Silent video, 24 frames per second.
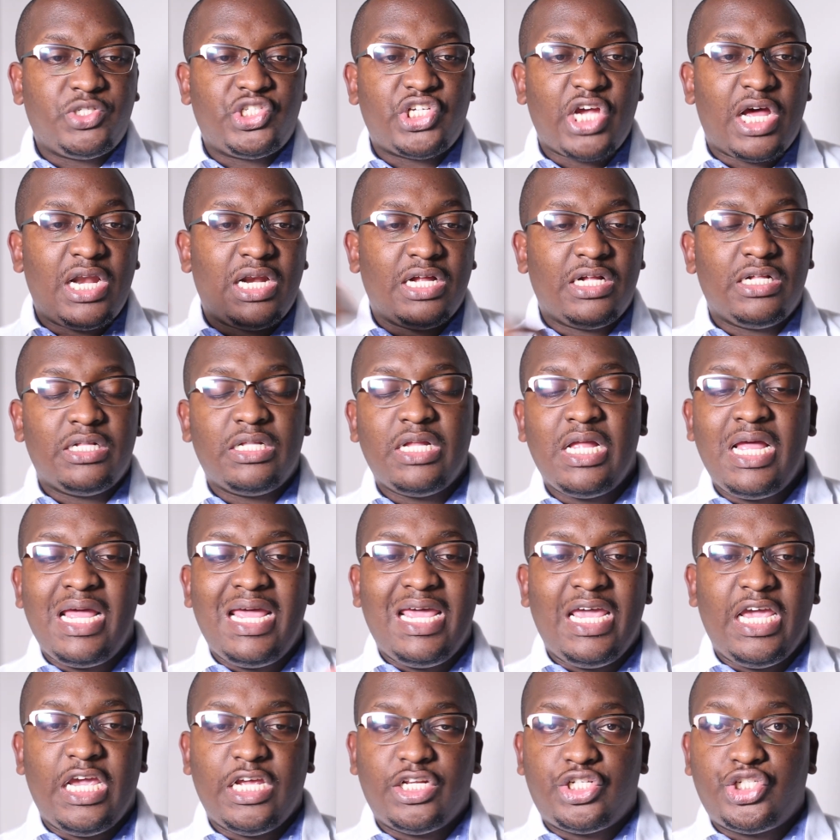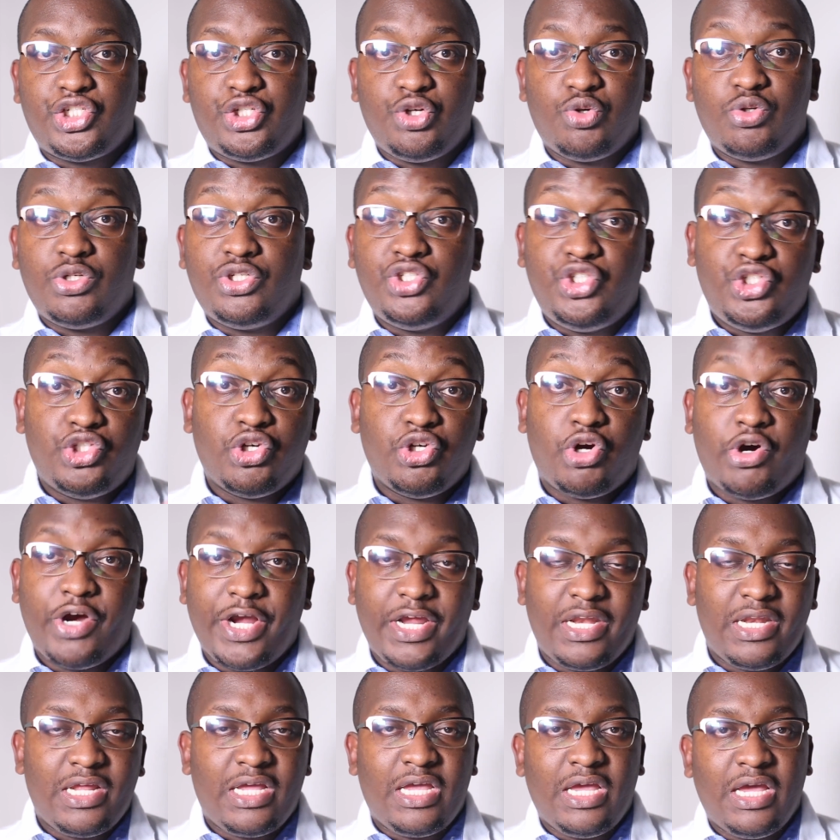channel, it should
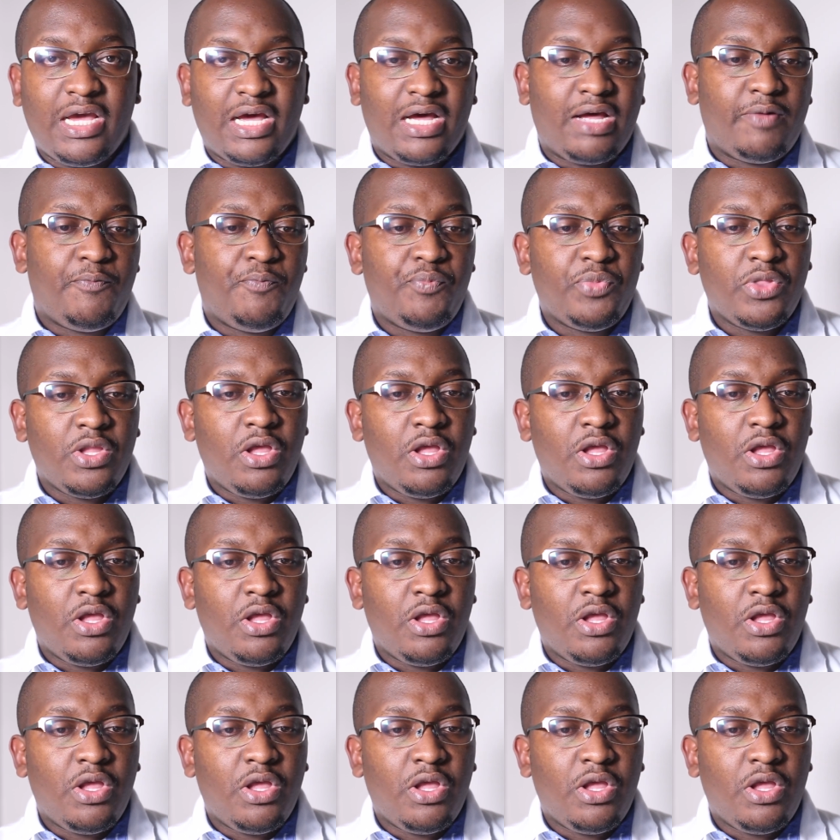join here